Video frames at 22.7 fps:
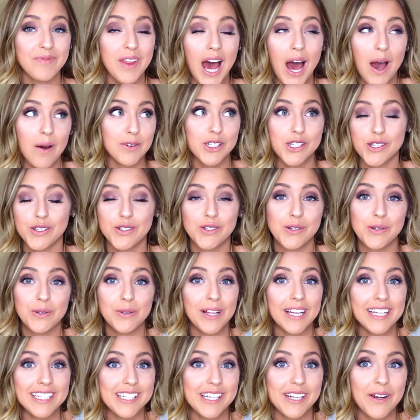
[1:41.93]
I was just too
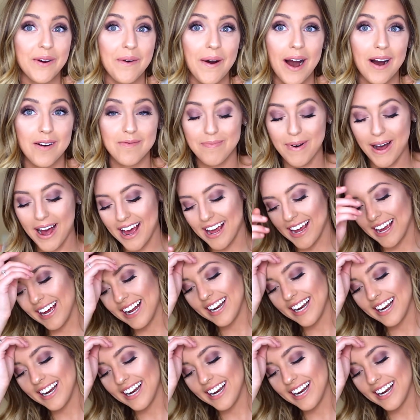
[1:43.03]
lazy to go out and buy